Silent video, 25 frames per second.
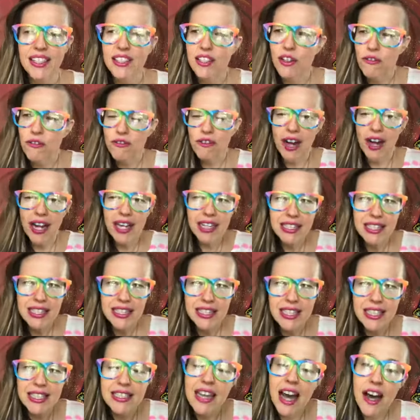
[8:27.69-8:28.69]
So
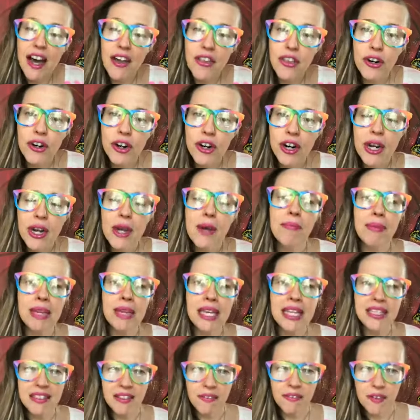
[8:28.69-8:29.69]
finding these other
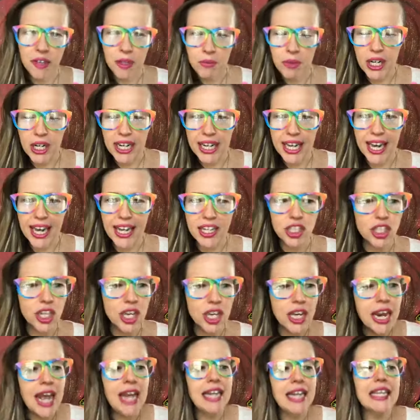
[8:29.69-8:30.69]
means of
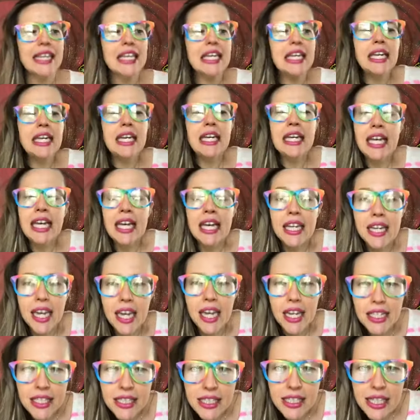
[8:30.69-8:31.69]
communication and leaning
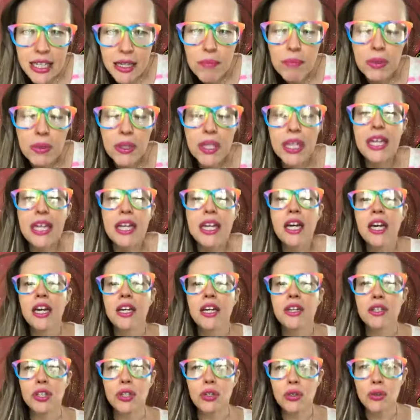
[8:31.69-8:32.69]
in deeply
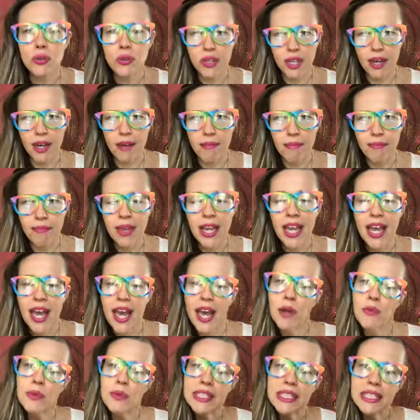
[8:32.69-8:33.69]
to them.
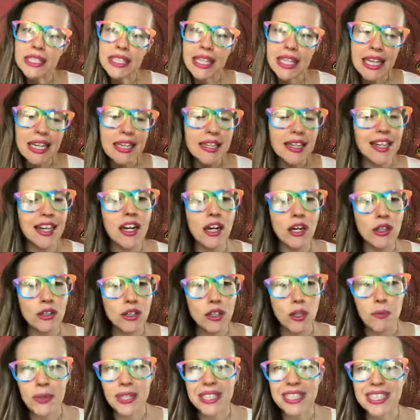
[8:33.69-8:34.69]
And with singing, it can
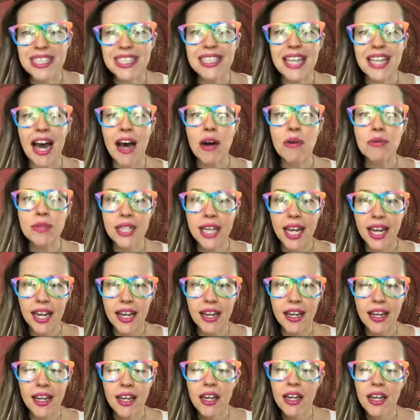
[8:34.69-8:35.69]
also be
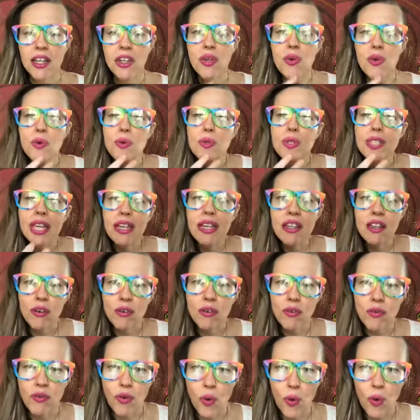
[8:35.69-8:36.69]
sounding, using
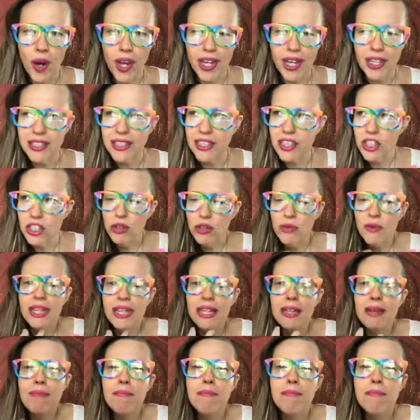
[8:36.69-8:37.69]
the voice to
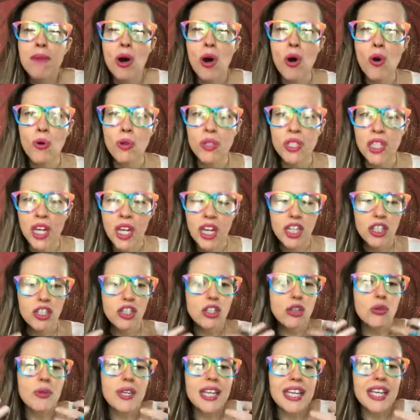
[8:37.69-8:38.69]
emote,
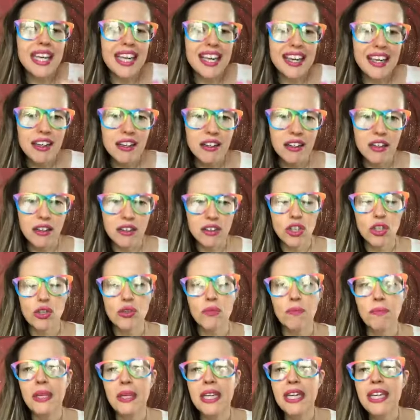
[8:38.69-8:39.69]
to heal,
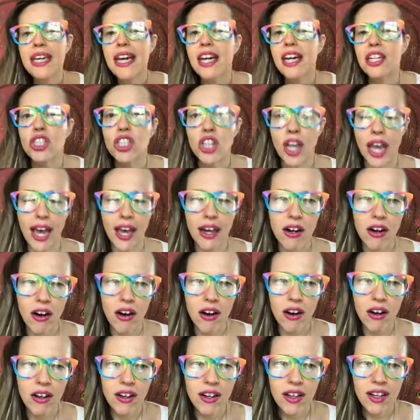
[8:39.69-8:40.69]
to be a
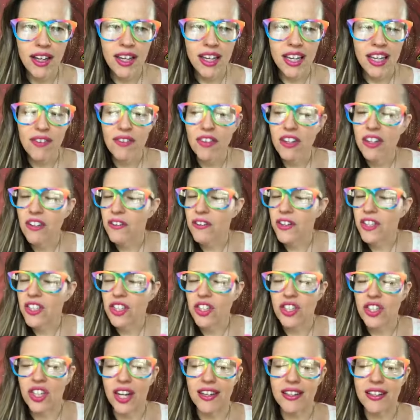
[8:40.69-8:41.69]
channel, even if
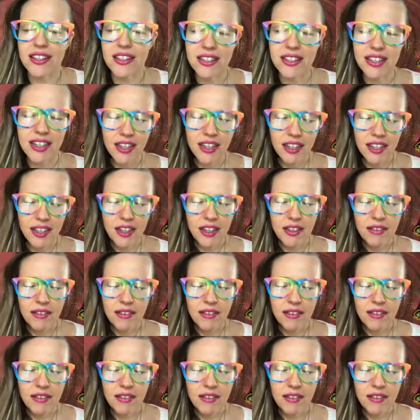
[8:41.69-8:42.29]
it's just